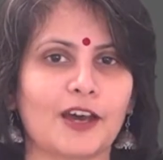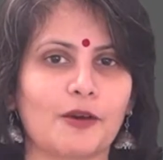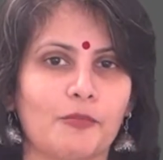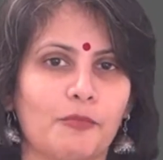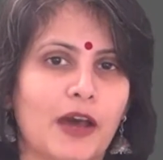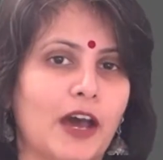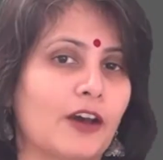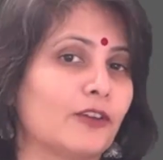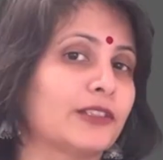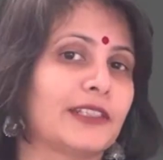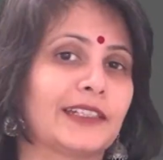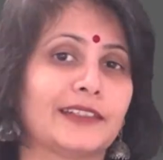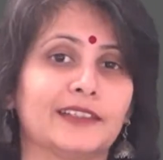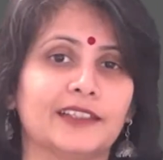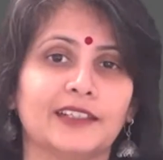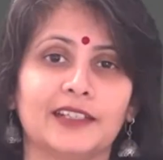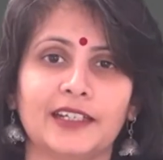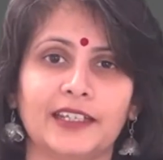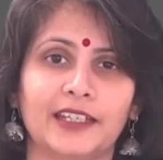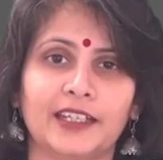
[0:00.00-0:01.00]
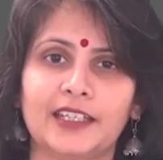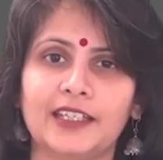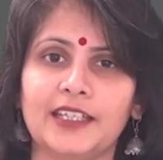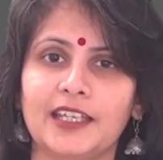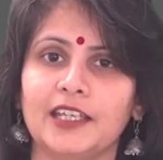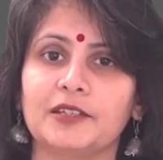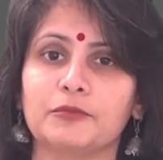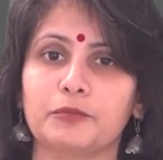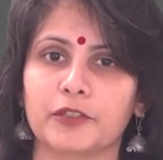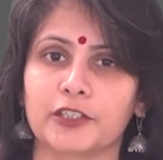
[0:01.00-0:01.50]
about learning
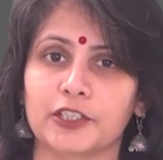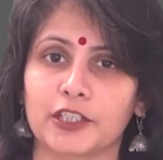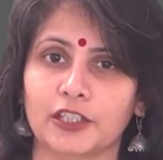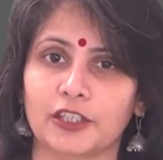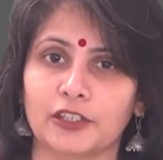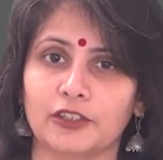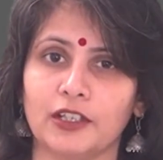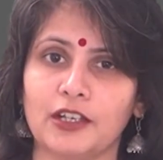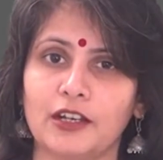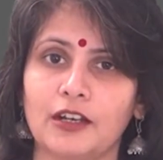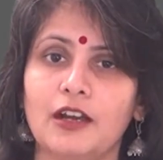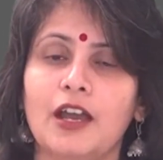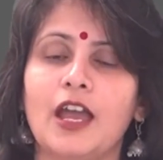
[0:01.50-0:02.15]
in particular